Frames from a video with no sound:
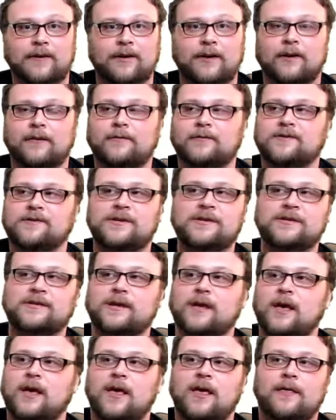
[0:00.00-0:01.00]
You know,
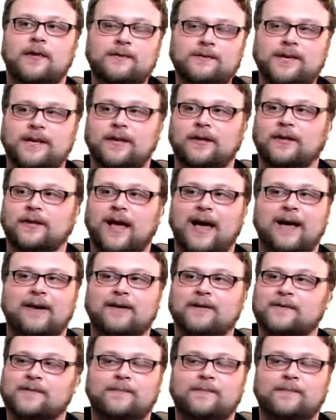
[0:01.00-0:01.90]
there's a lot.